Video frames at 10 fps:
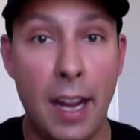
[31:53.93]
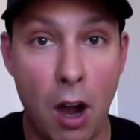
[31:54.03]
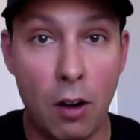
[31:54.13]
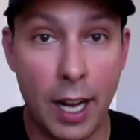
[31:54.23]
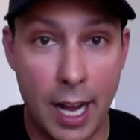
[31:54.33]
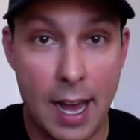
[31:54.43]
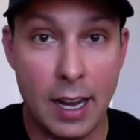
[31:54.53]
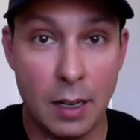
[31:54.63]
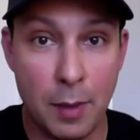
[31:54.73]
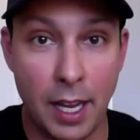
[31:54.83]
our
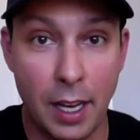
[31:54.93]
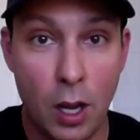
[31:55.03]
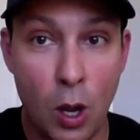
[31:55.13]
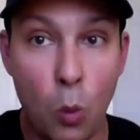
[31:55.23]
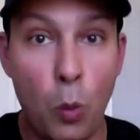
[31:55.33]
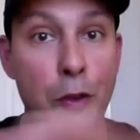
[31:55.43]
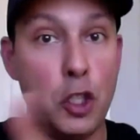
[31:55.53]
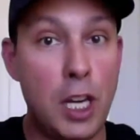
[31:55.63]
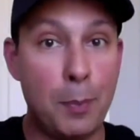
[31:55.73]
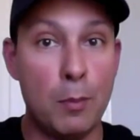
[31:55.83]
economy with
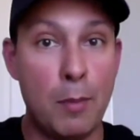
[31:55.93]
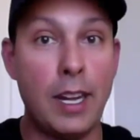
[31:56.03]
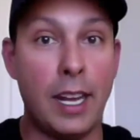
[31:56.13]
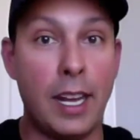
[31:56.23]
cheaper money